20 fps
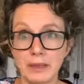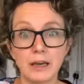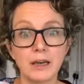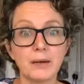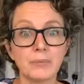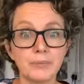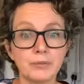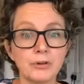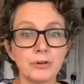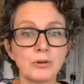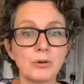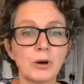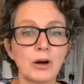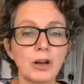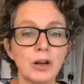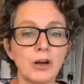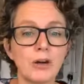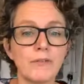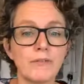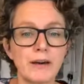I am doing
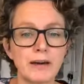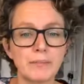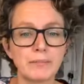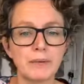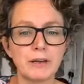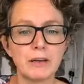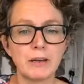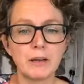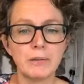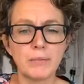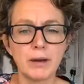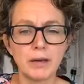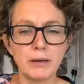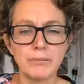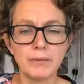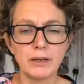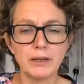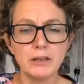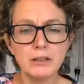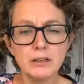quite a lot of admin at the
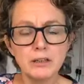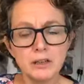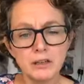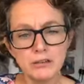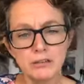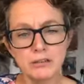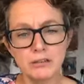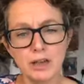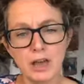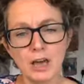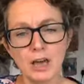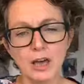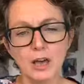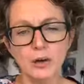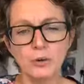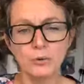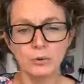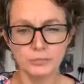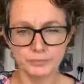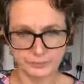moment,
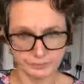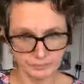so